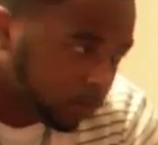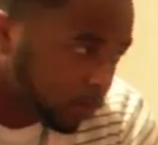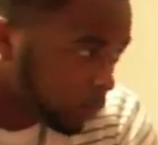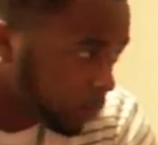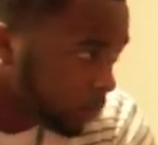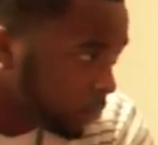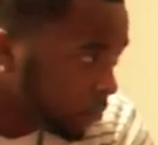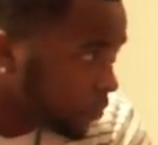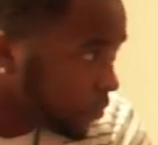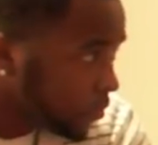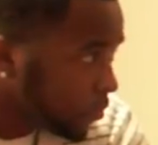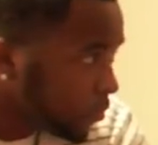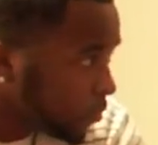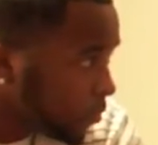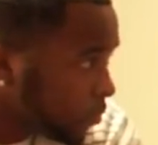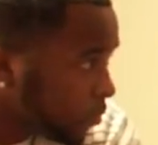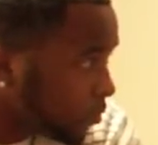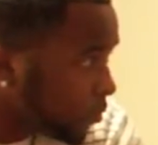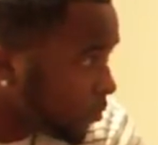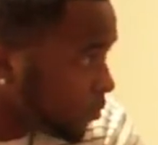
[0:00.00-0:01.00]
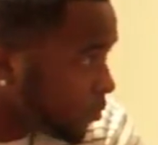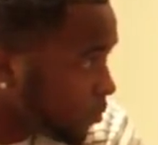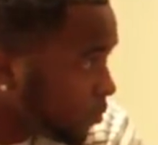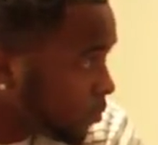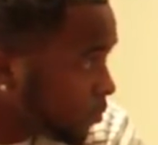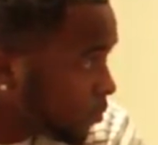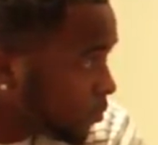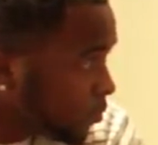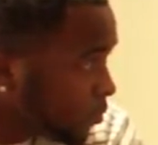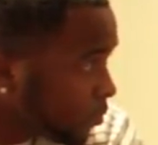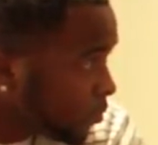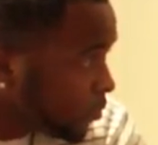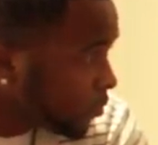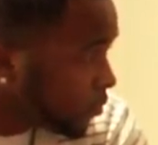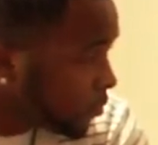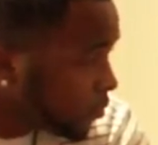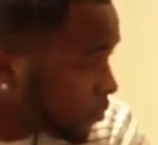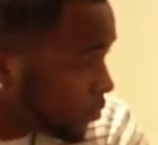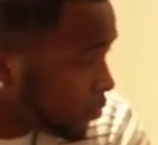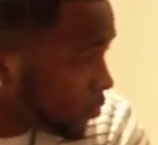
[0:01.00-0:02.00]

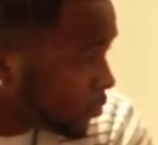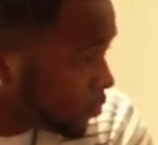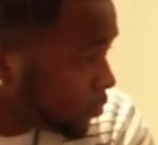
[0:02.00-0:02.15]
(not speaking)